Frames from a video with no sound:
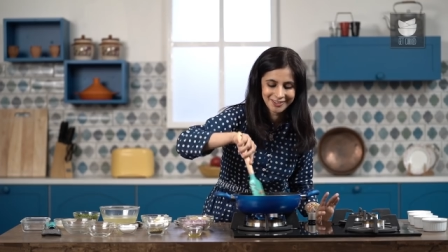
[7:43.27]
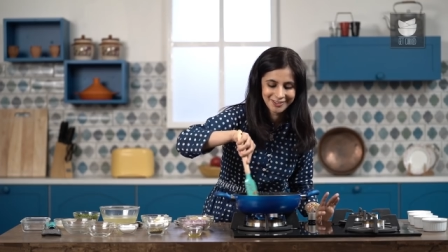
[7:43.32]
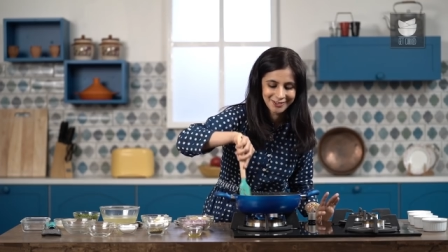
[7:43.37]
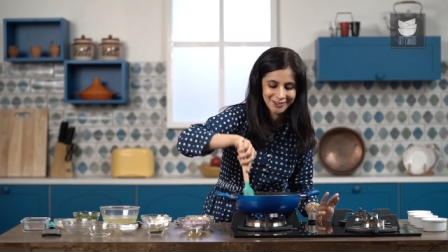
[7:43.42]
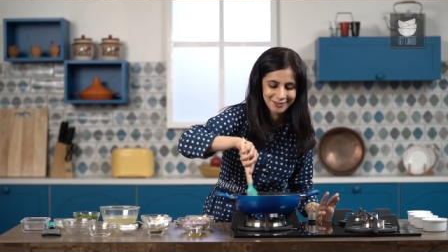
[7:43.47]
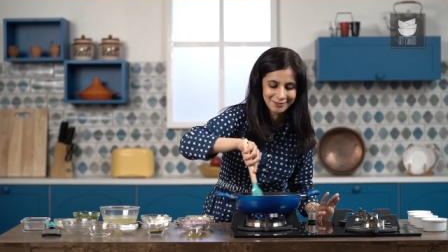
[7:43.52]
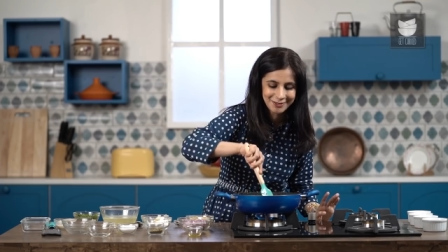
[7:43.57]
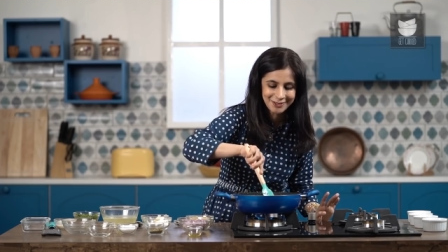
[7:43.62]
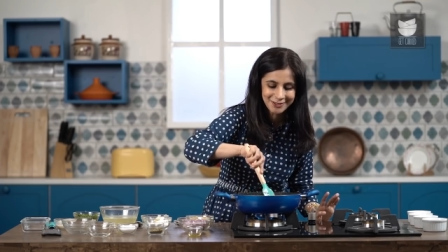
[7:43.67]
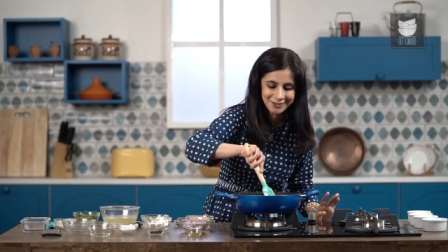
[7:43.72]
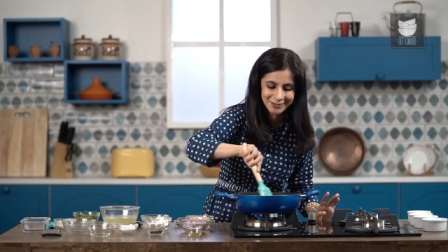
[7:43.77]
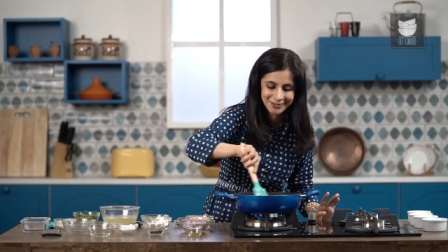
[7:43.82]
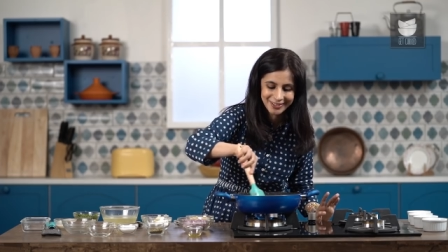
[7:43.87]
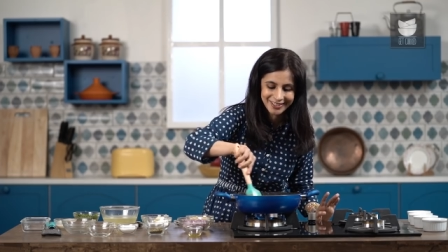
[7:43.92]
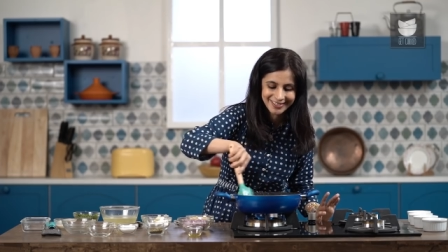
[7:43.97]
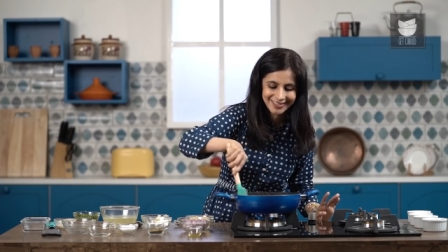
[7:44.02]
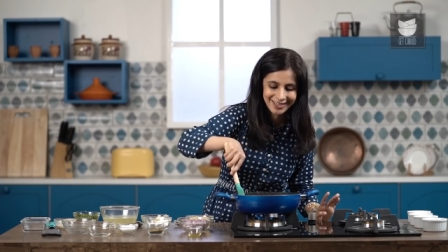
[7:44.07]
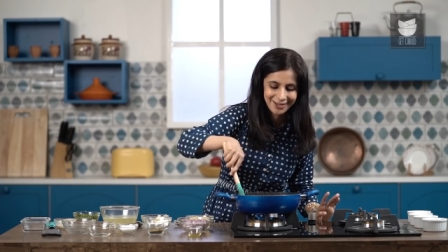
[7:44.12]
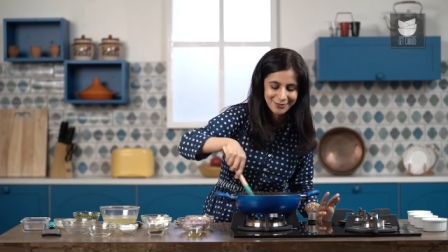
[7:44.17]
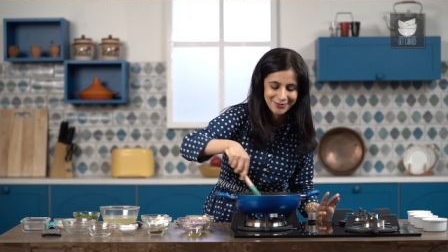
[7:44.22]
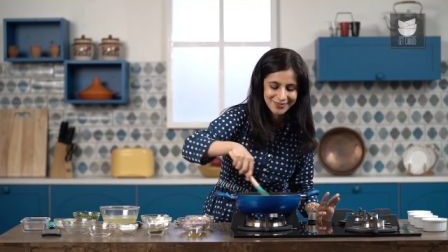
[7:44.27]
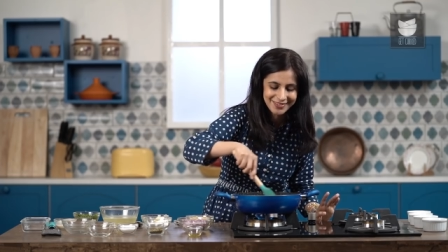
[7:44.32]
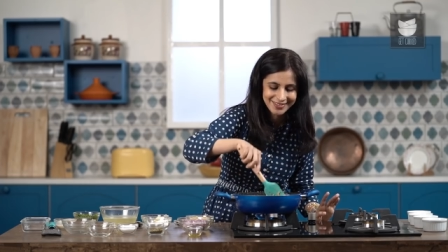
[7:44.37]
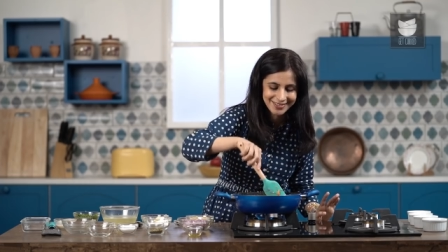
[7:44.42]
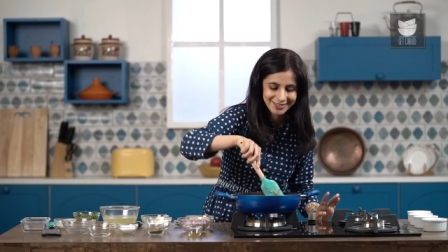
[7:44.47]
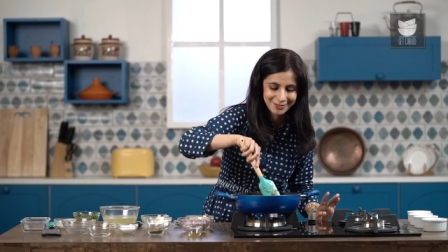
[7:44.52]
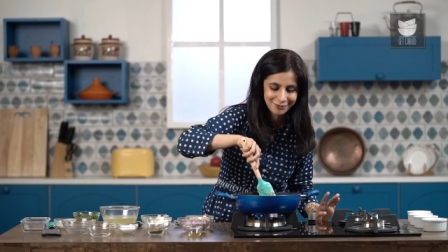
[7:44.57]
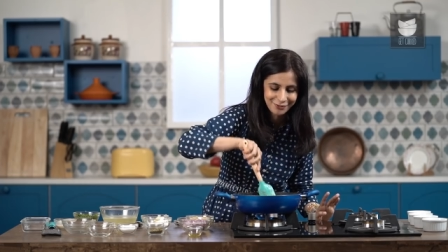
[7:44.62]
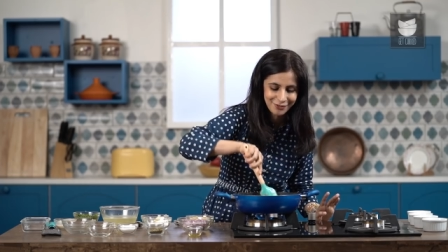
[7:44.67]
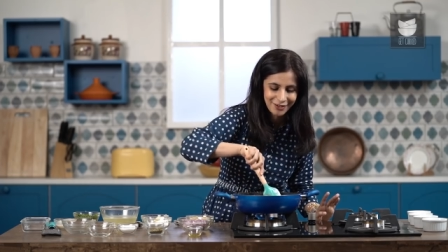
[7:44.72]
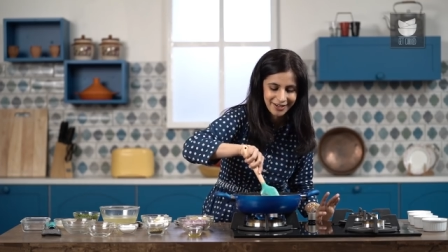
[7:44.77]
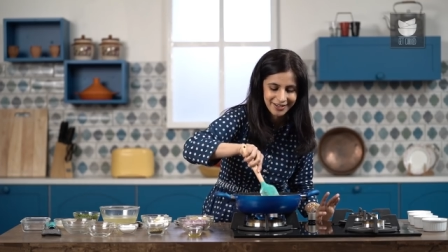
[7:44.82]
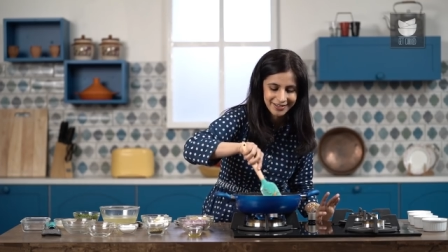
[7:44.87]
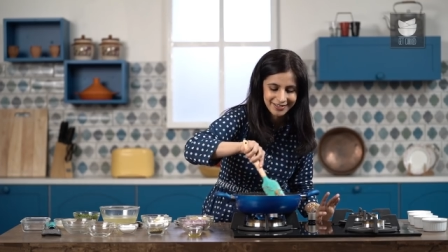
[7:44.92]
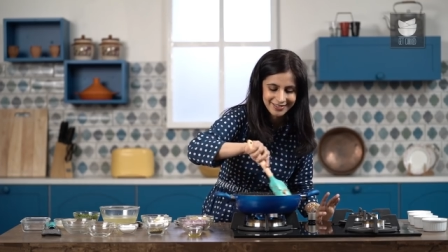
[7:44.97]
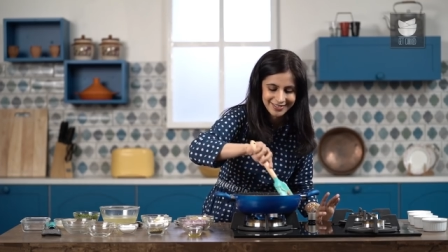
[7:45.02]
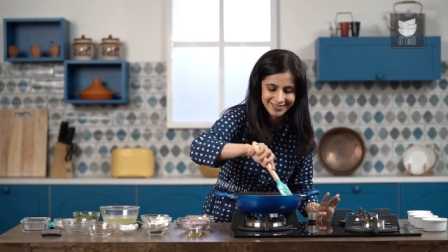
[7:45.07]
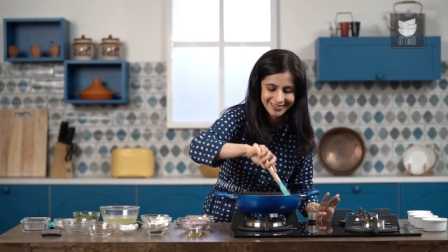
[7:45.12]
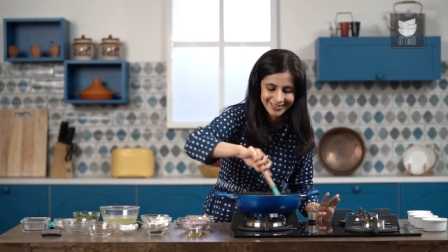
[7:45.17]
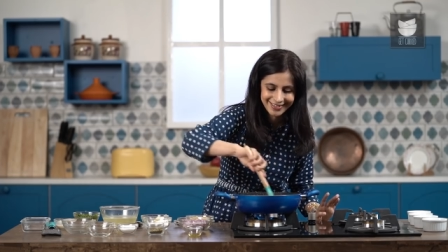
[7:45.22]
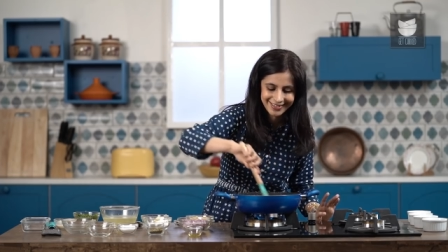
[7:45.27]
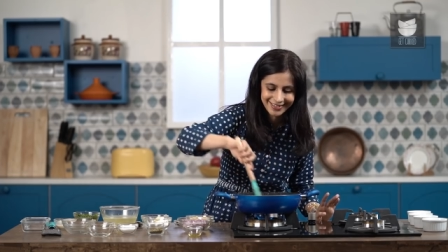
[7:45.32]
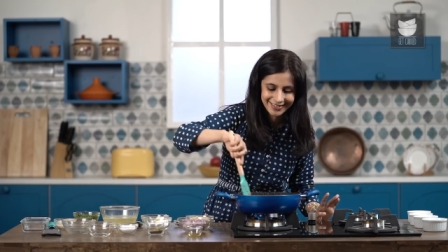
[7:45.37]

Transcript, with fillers: So you want to cook it down, stir fry it,